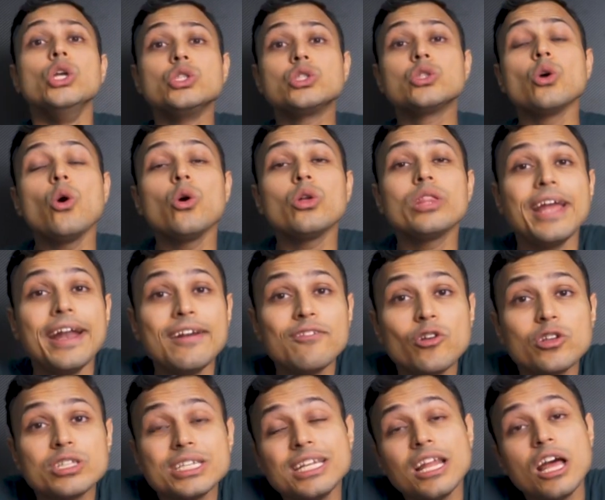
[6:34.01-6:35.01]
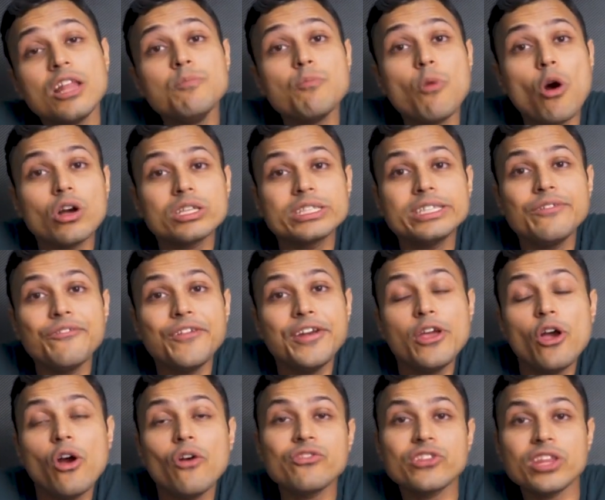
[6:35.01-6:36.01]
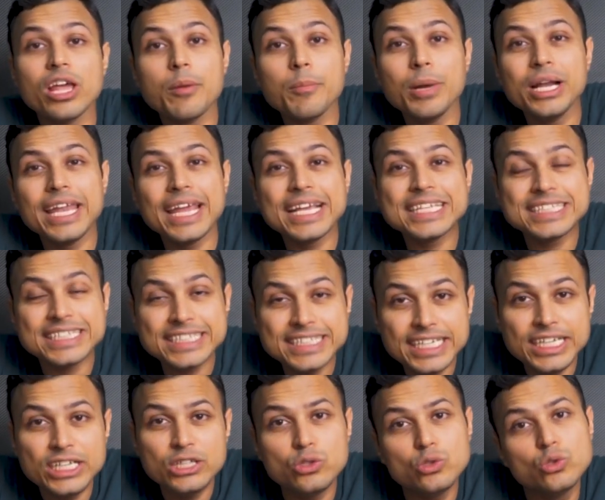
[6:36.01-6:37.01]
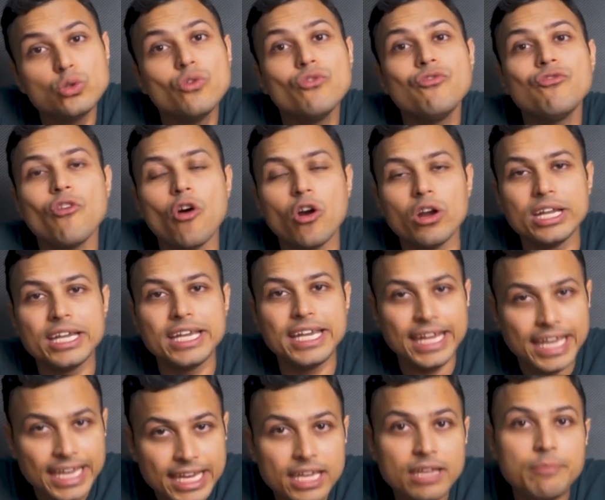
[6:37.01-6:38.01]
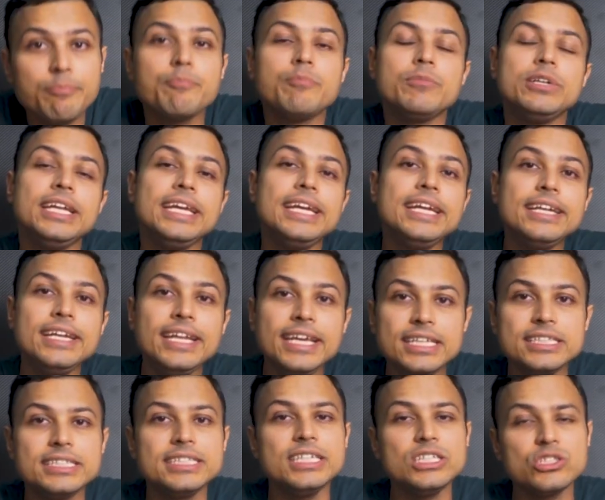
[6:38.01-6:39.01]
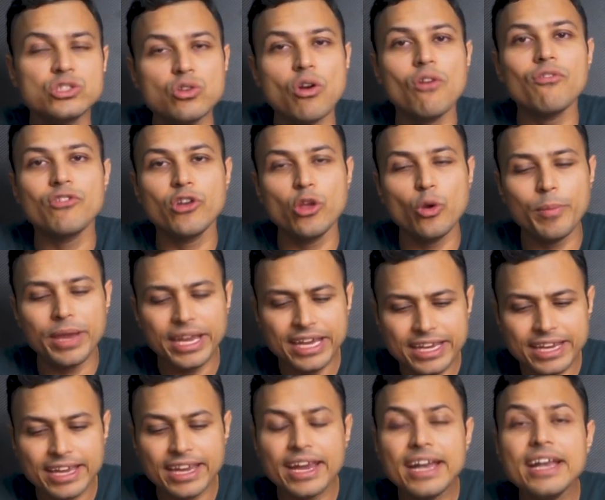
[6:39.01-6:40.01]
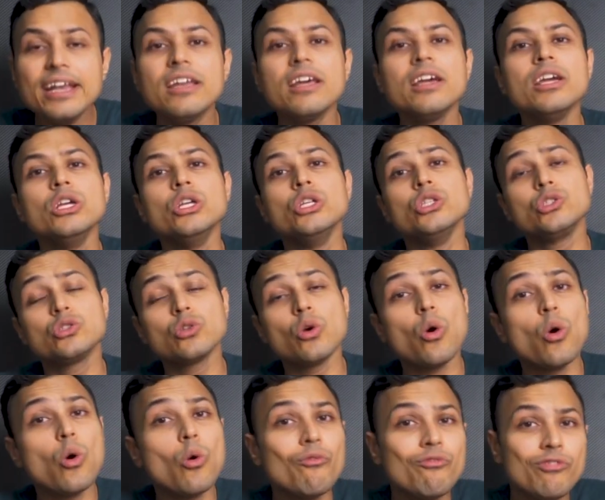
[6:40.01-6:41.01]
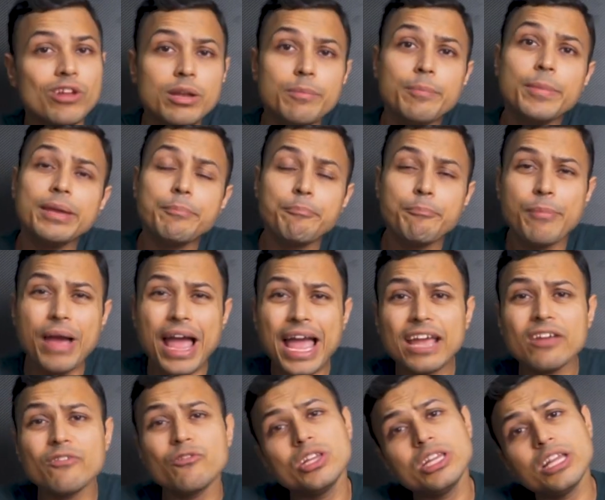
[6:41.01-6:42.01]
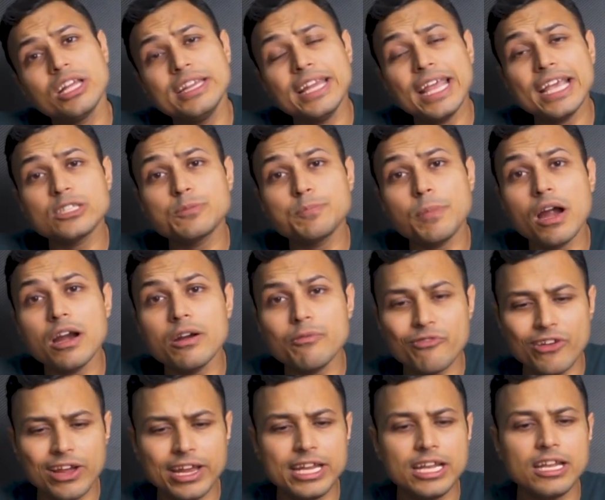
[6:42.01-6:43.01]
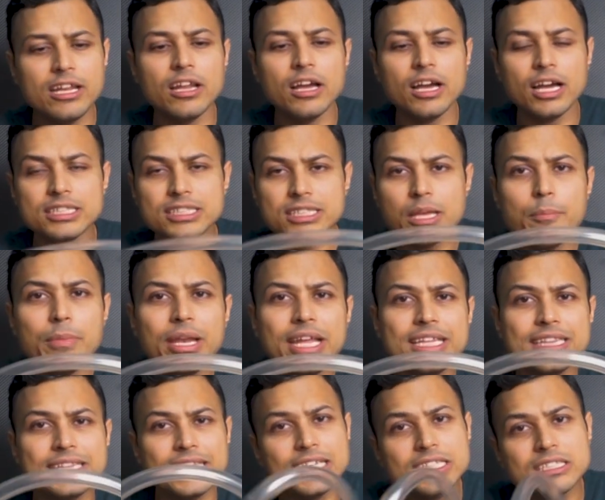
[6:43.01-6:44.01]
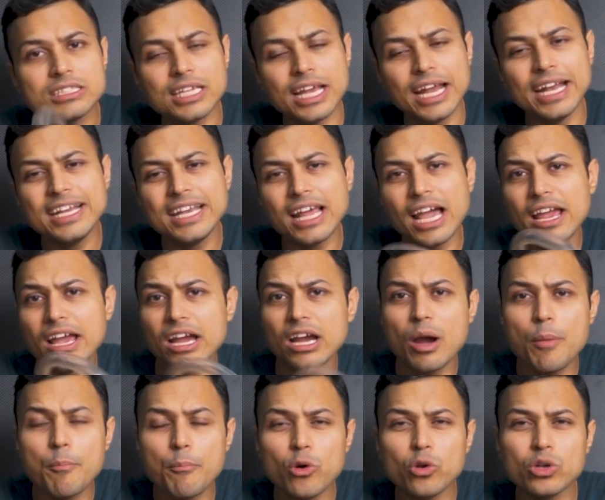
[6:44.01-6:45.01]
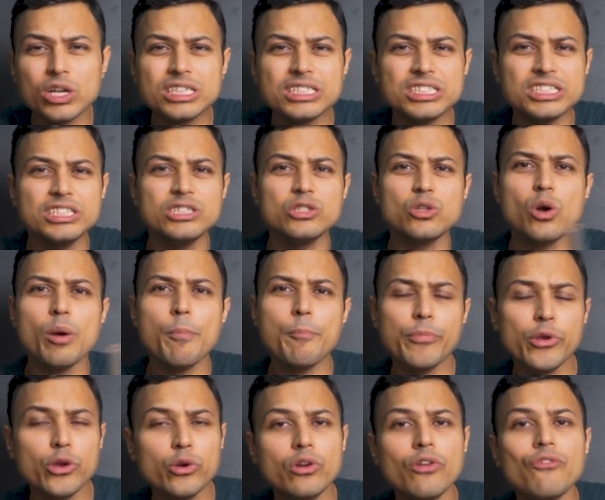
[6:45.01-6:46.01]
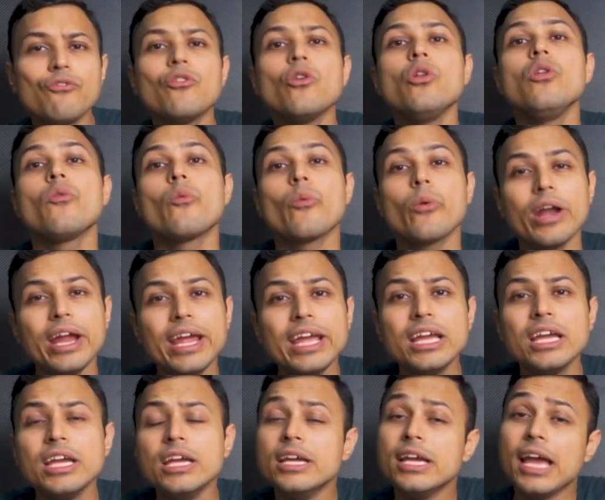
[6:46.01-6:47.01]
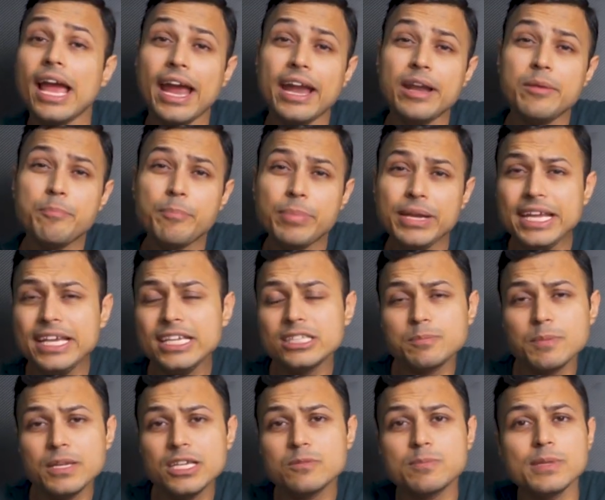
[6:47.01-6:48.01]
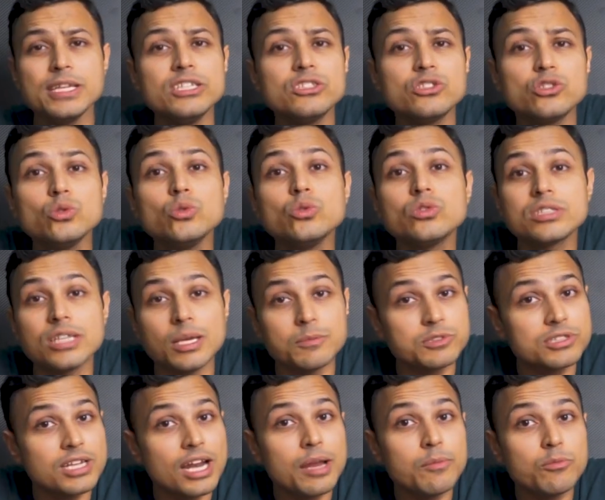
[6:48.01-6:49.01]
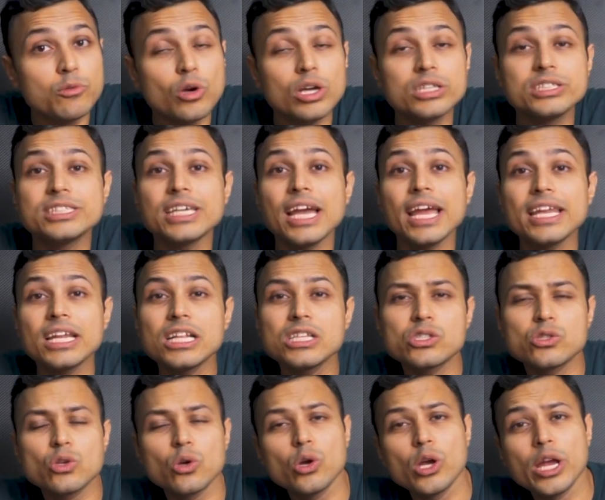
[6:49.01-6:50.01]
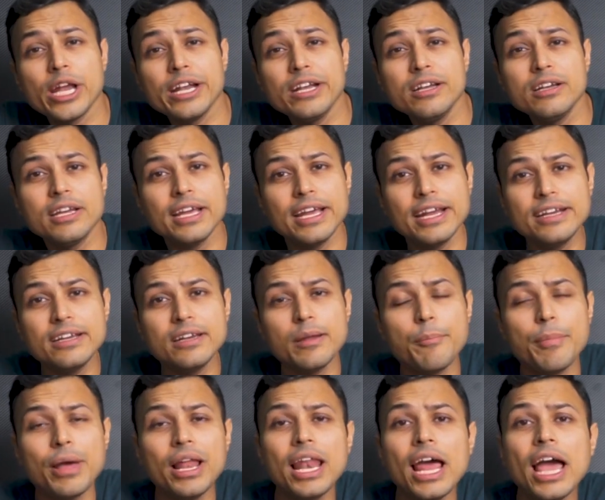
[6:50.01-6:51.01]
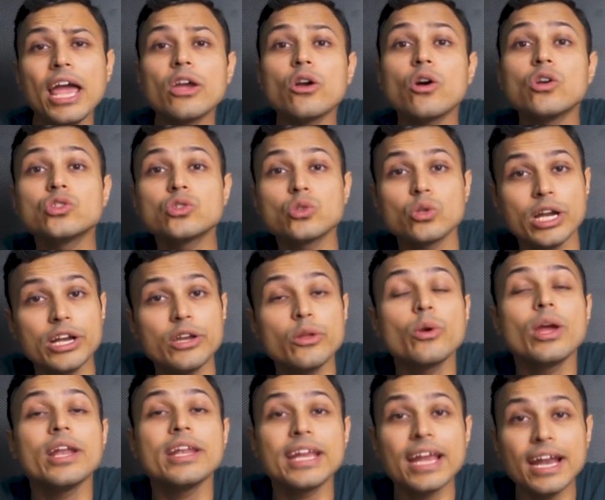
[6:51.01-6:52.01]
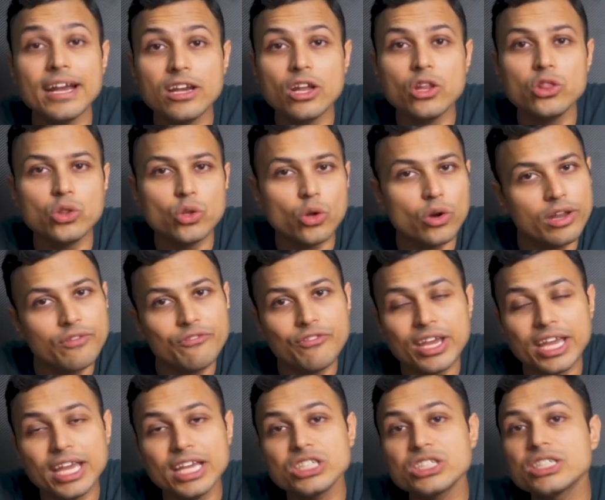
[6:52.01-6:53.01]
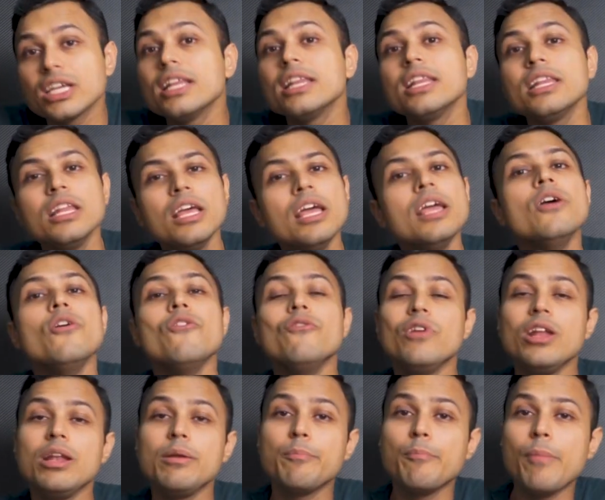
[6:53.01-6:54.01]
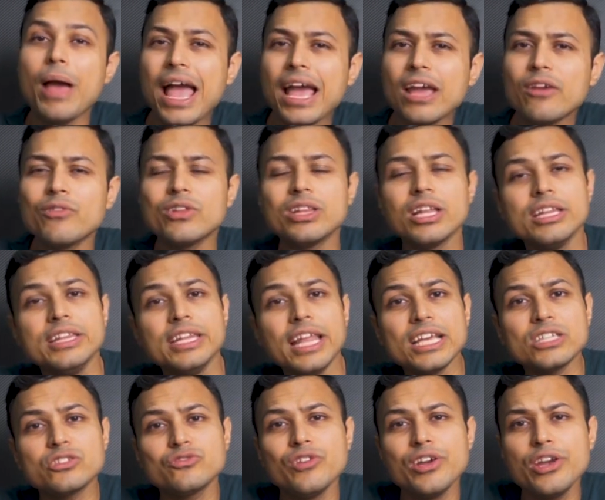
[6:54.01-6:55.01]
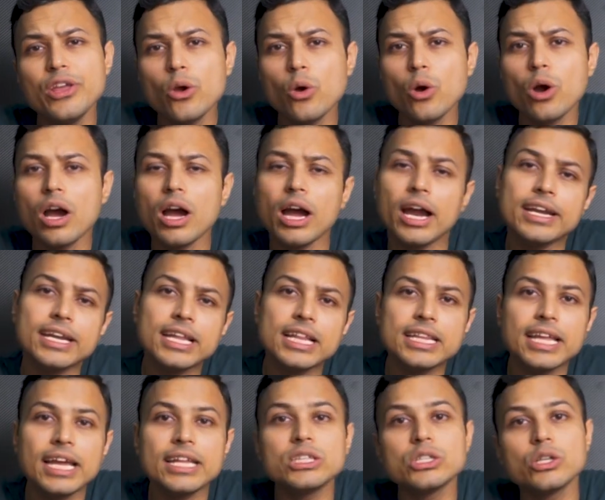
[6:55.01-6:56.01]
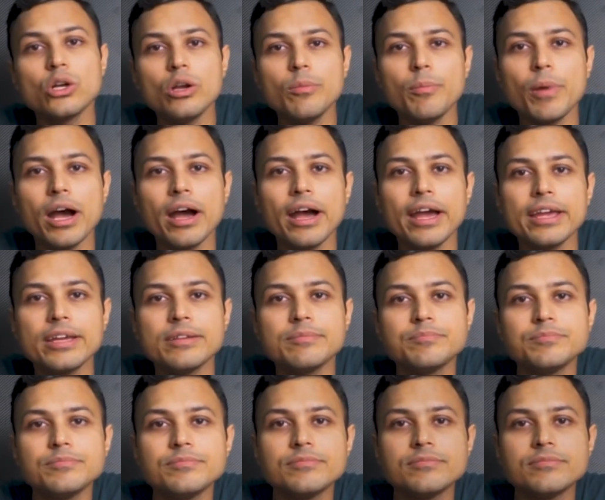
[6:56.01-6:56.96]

So that was an unboxing video of Thermaltake C240 DDC soft tubing kit. So we'll be back with the next part while assembling this entire components into a beautiful rig. And please do subscribe to our channel and hit the bell icon so that you can get the notification. We'll back with the next video. Until then, goodbye.